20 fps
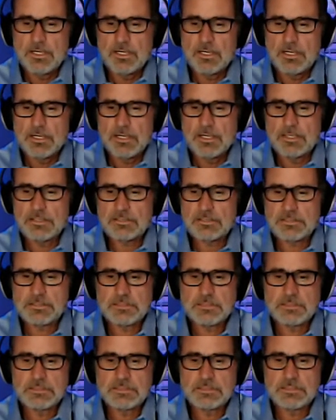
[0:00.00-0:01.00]
Let's
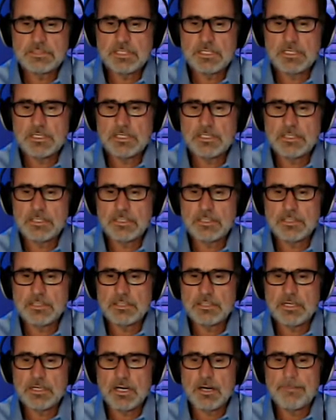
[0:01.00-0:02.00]

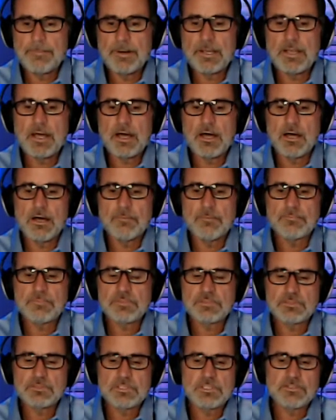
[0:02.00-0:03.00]
see. But
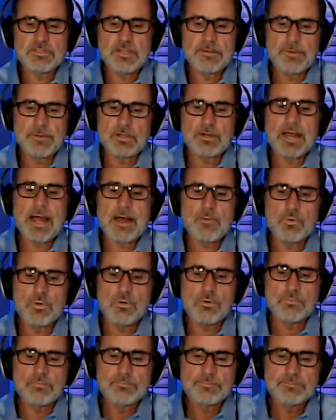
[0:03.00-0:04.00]
TJ Miller, I
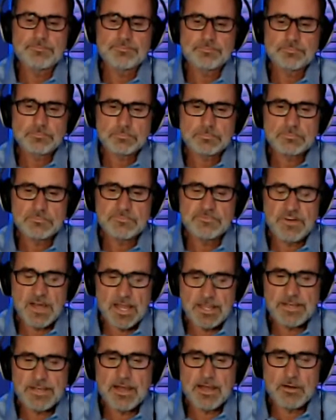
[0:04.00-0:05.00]
will
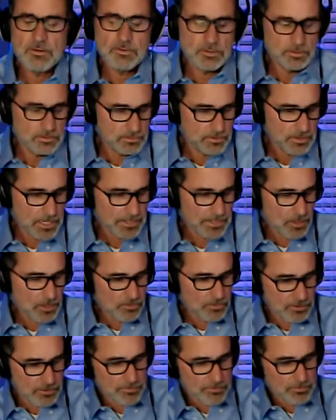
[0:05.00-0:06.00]
find out. I know
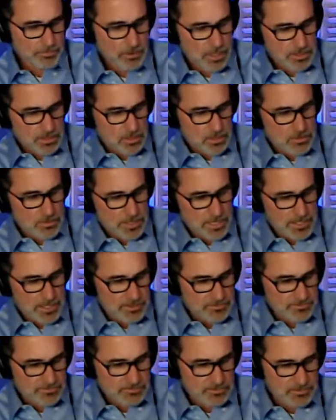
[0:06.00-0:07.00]
that the Bronco
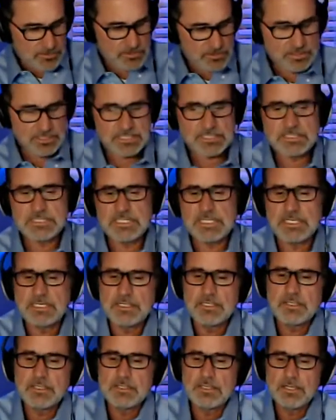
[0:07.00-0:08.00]
has the
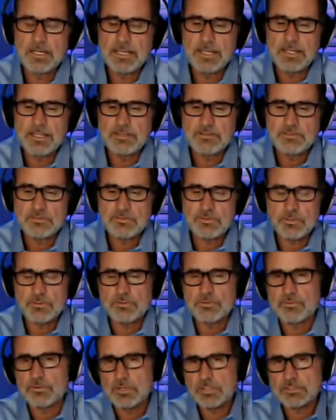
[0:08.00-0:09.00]
60 and certain
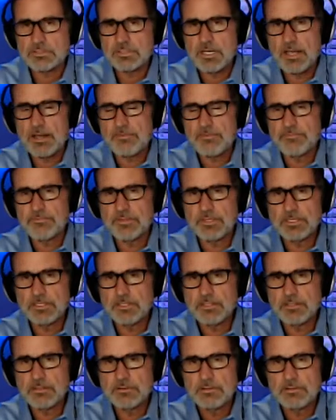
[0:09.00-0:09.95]
trucks have the